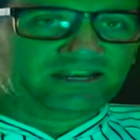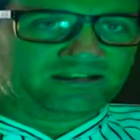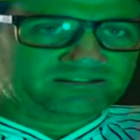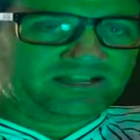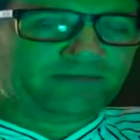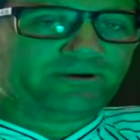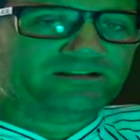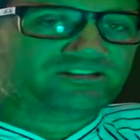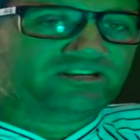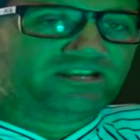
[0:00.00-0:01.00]
and start
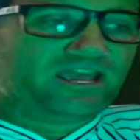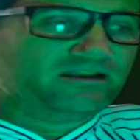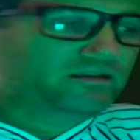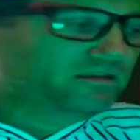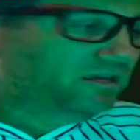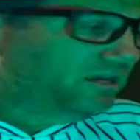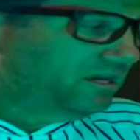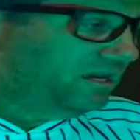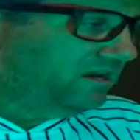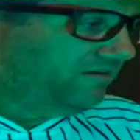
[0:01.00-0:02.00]
punching it out.
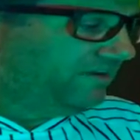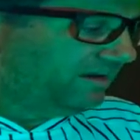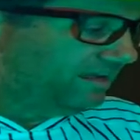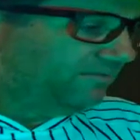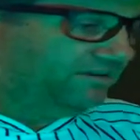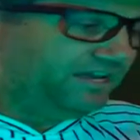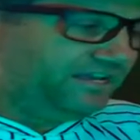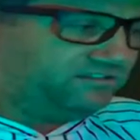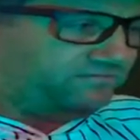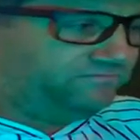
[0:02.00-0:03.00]
I've had a couple of
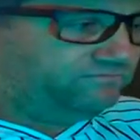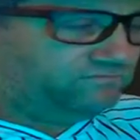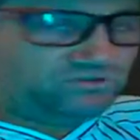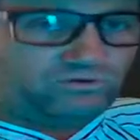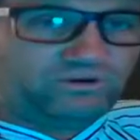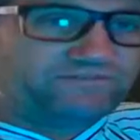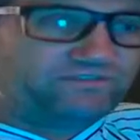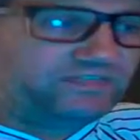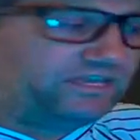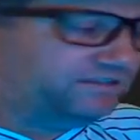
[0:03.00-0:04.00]
days of doing other
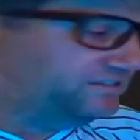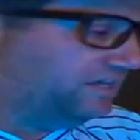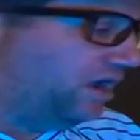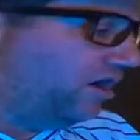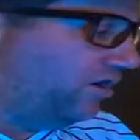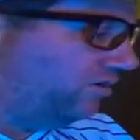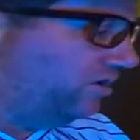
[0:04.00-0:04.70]
things, so